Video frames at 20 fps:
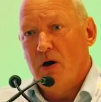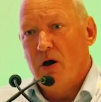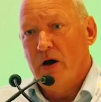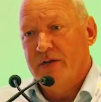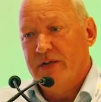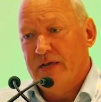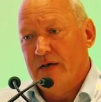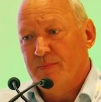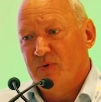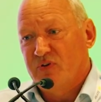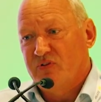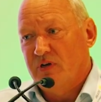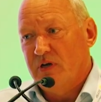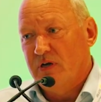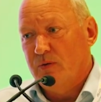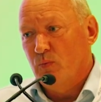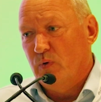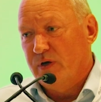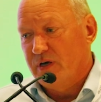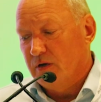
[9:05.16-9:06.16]
behind our
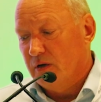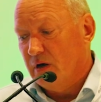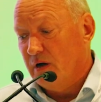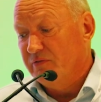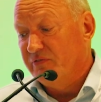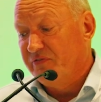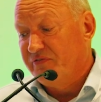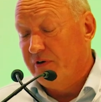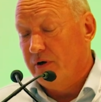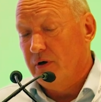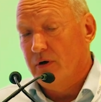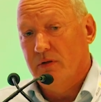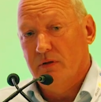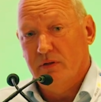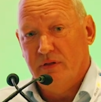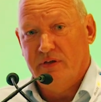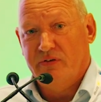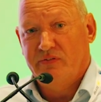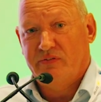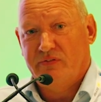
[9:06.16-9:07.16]
machine we can
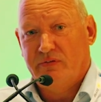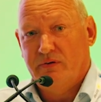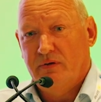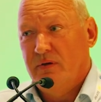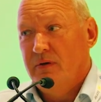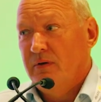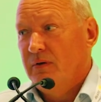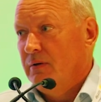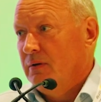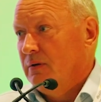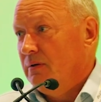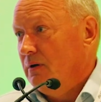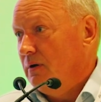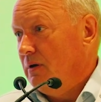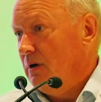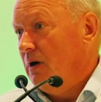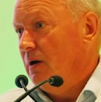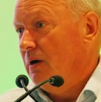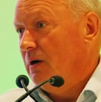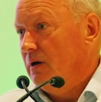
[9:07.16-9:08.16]
unfurl this
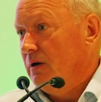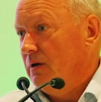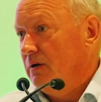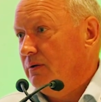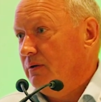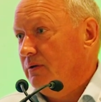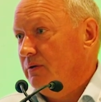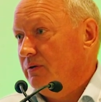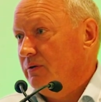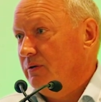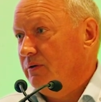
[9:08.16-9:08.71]
geotextile